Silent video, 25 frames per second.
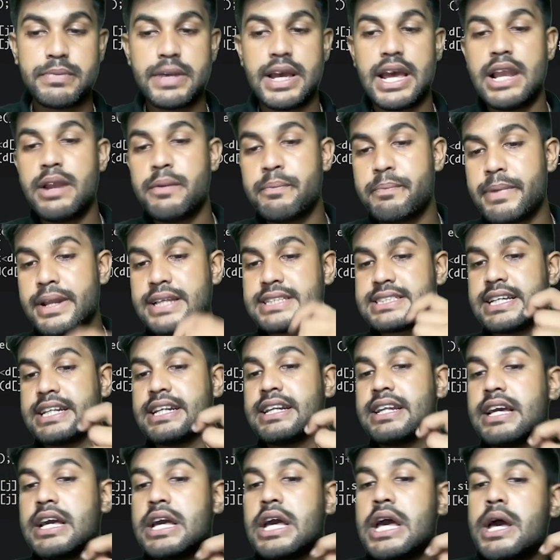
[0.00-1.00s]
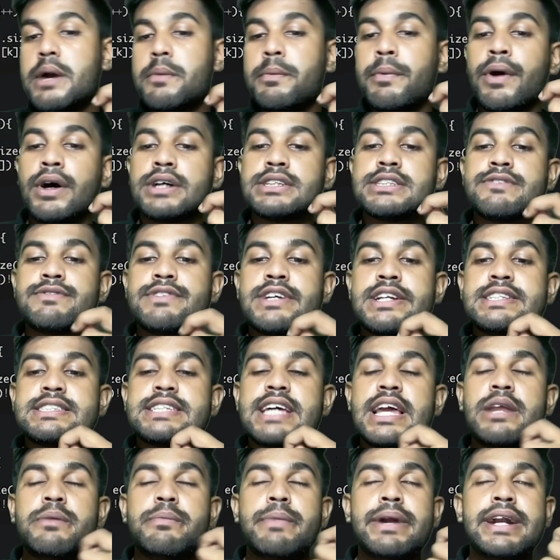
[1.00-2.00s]
Because if this
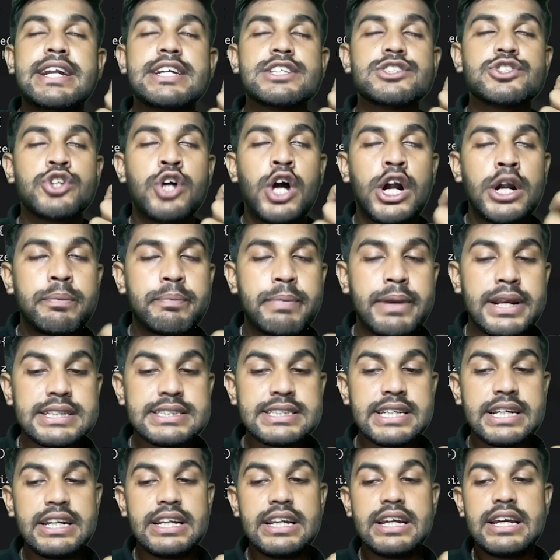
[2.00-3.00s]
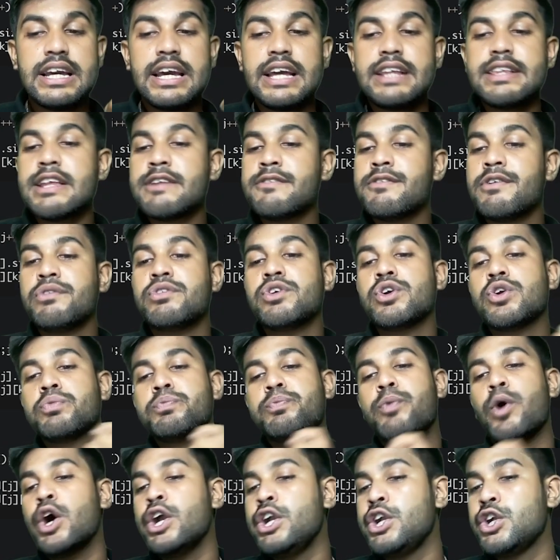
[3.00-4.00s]
element is not present, then we
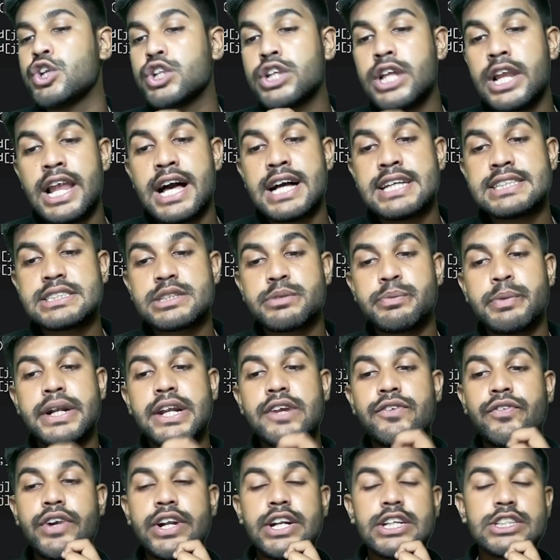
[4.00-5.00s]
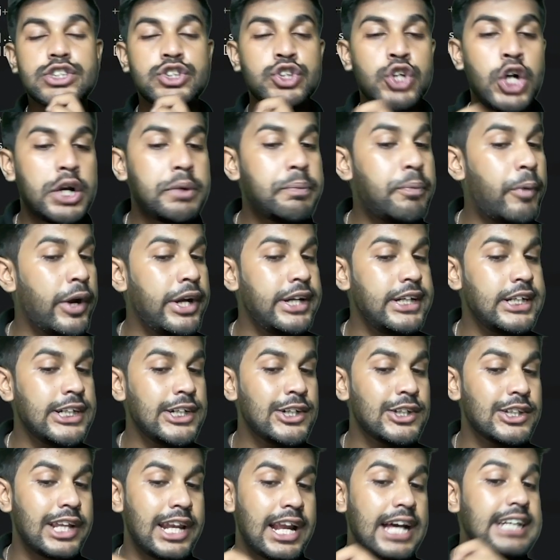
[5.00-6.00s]
would point to the last. But if it is not
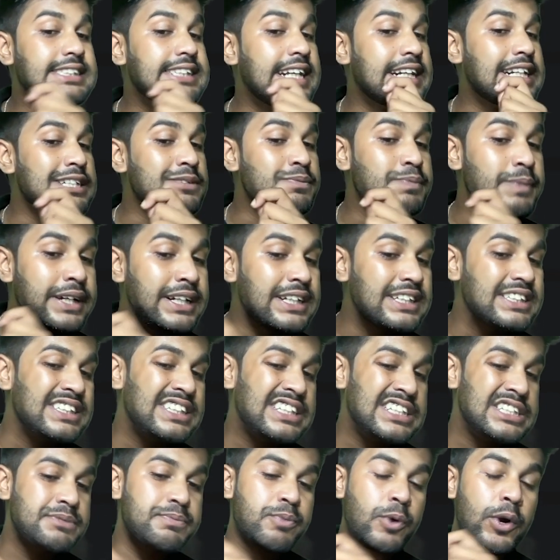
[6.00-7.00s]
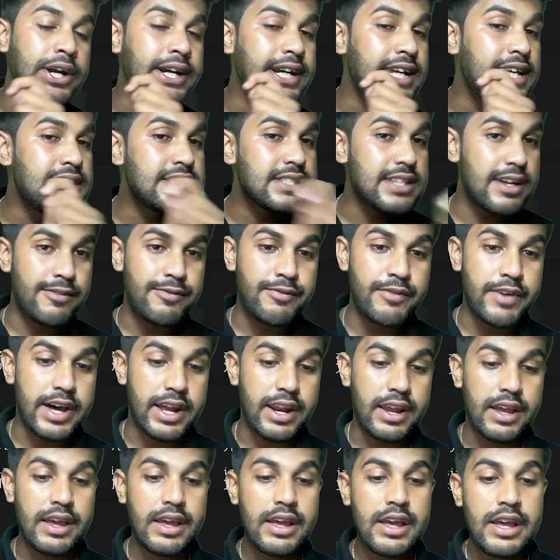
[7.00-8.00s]
pointing to the last, that is means it is pointing somewhere.